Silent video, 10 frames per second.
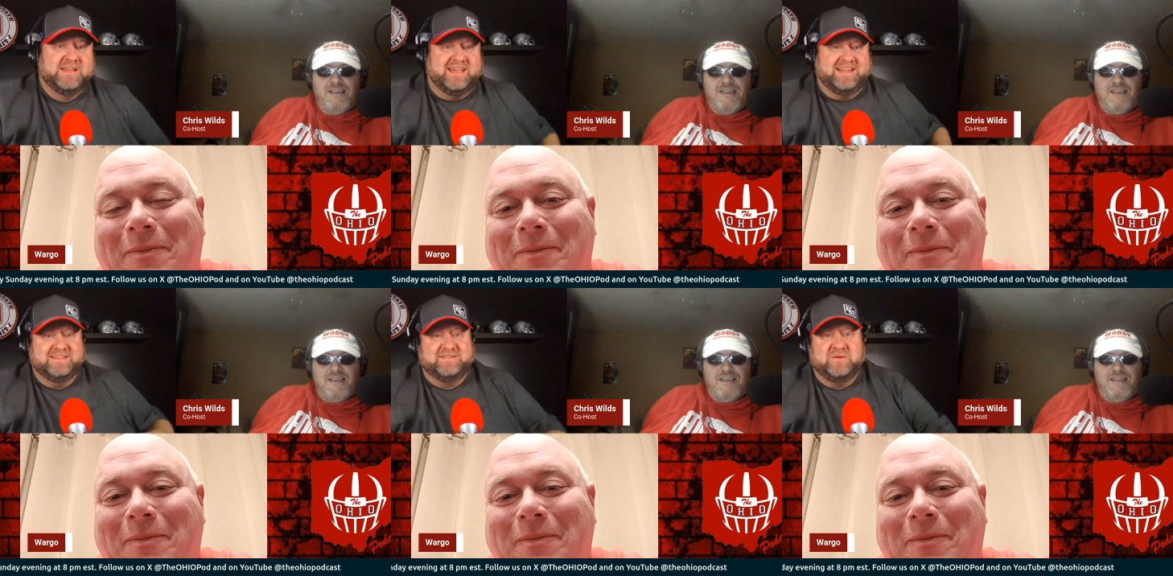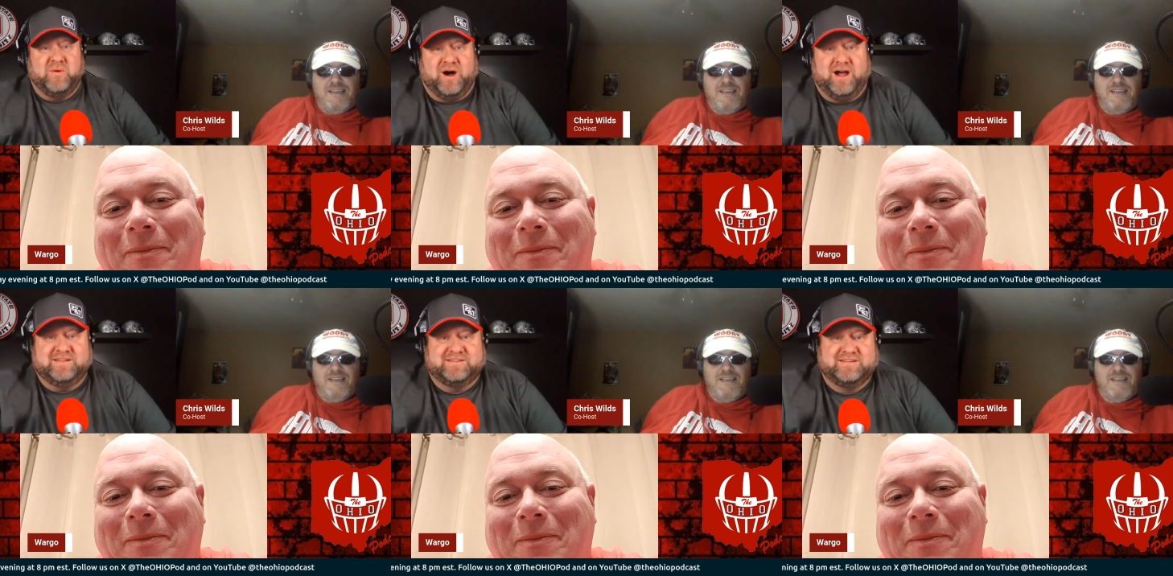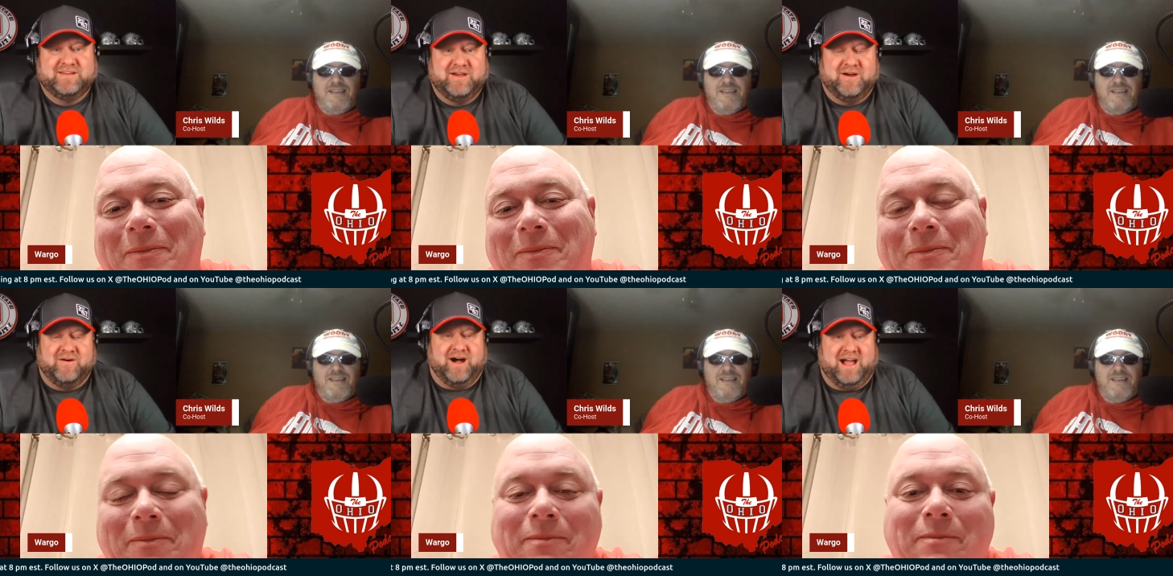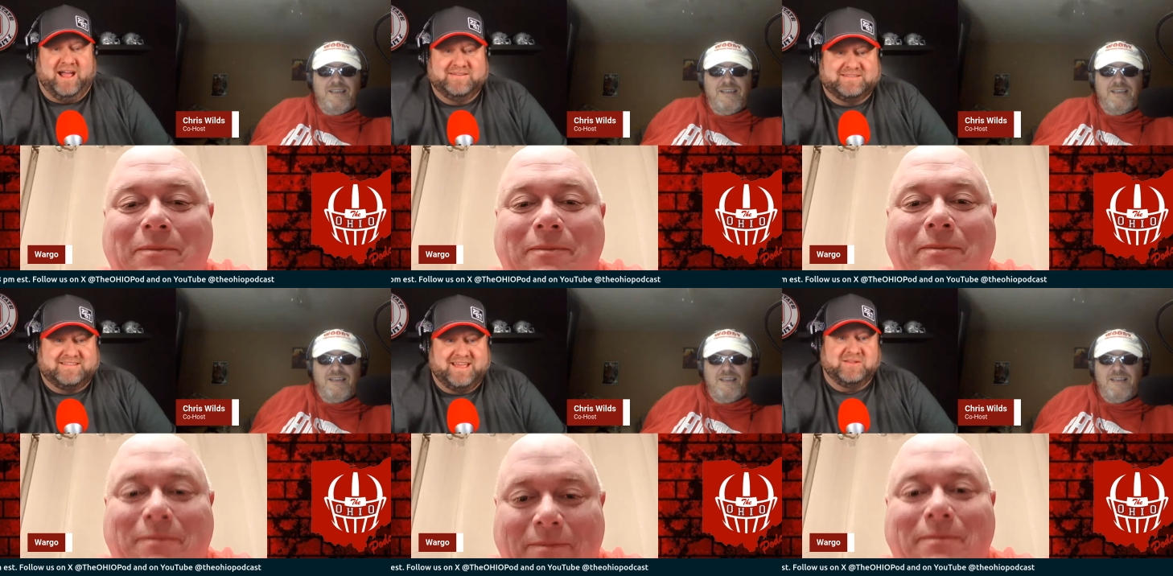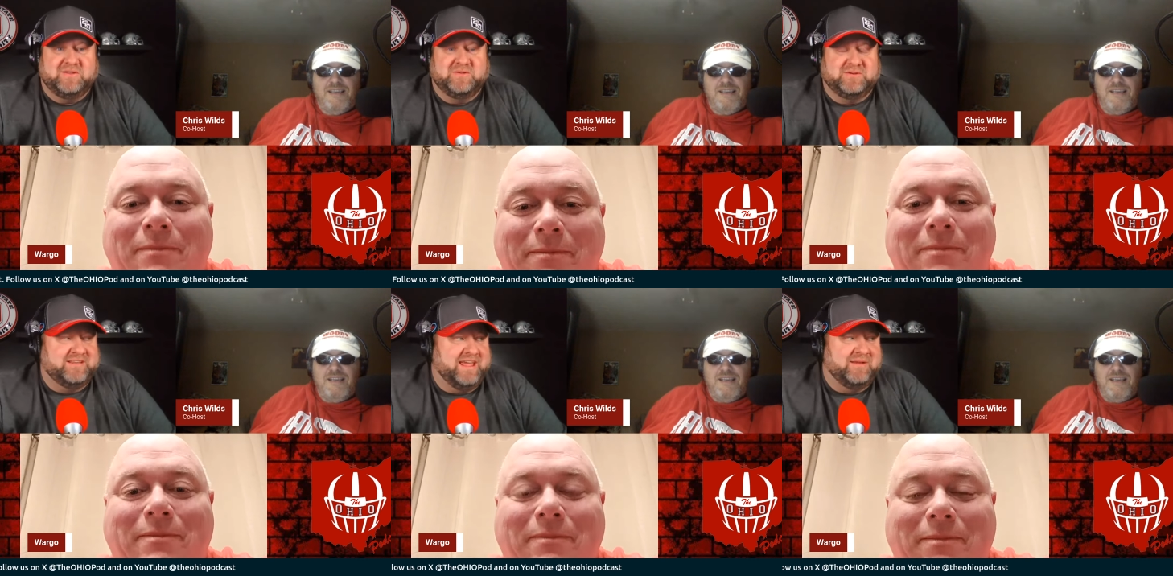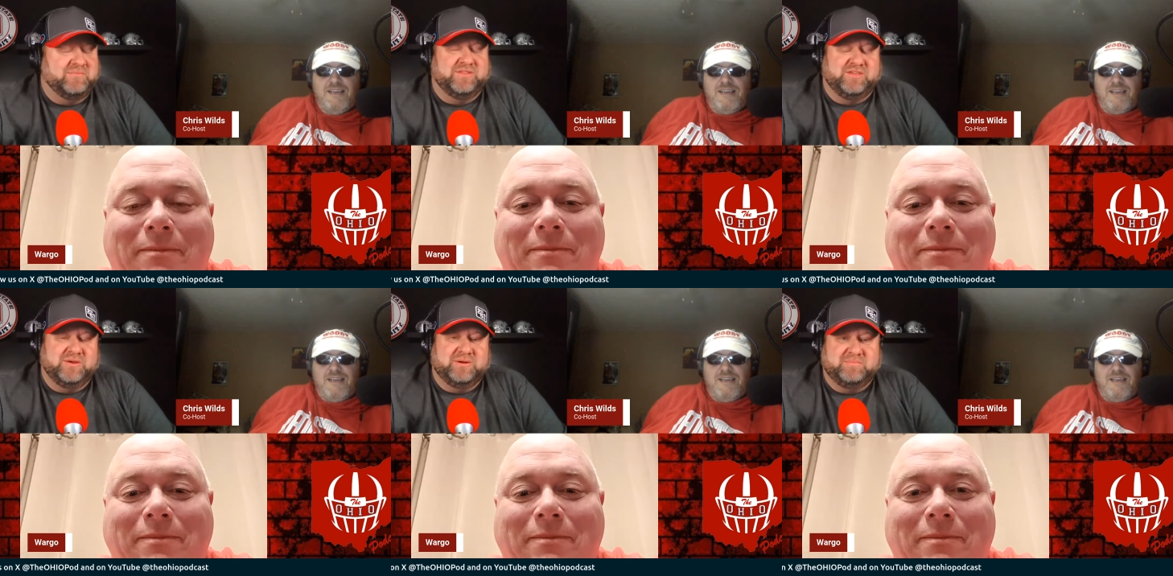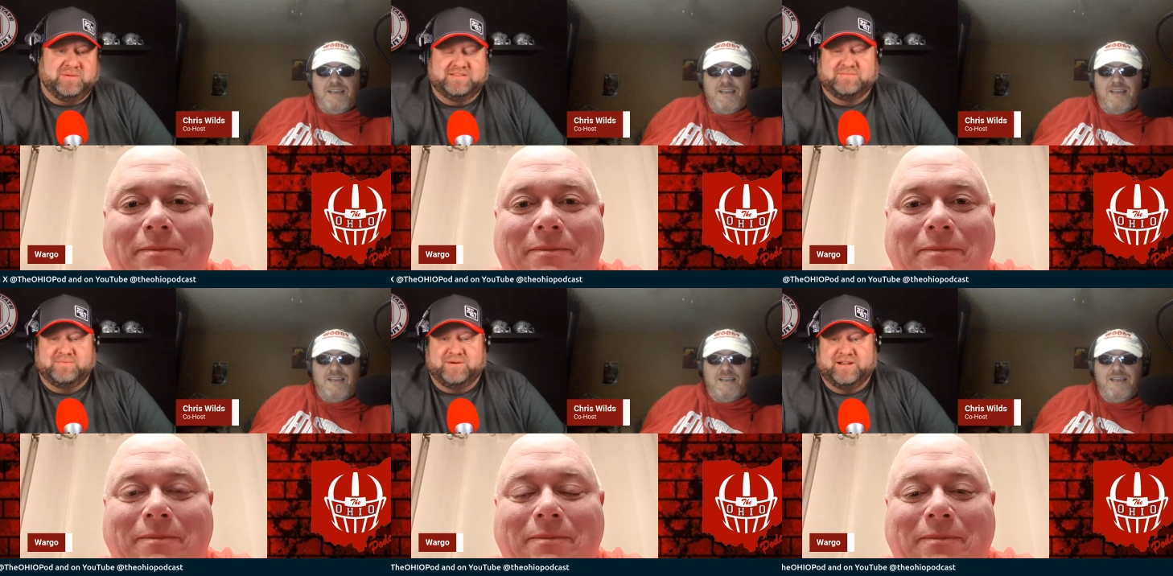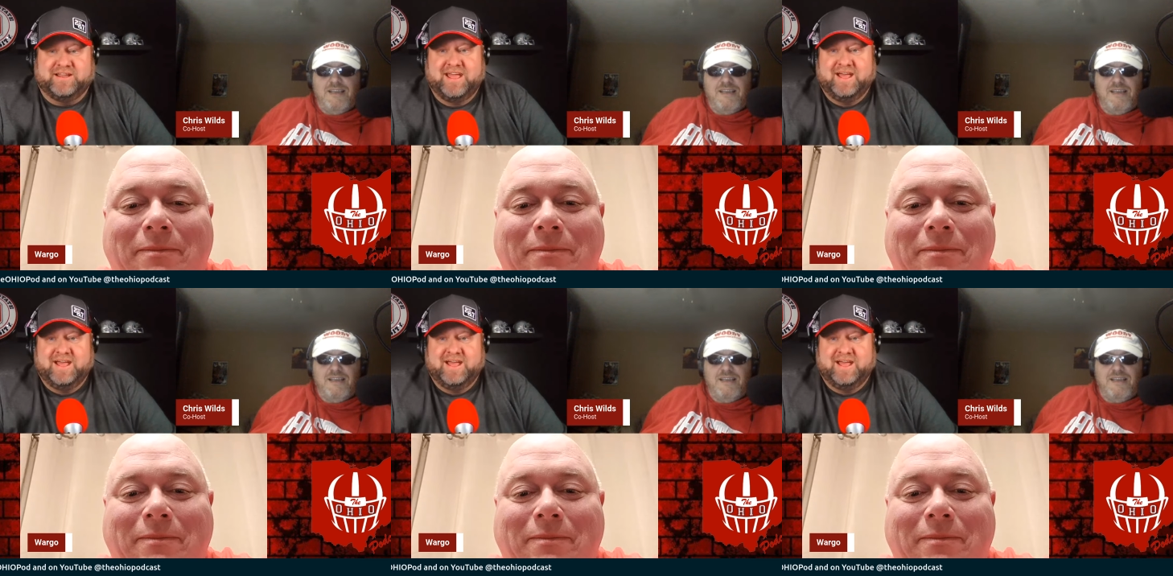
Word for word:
Speaker 1: getting to watch Ohio State, Notre Dame with you in Pittsburgh,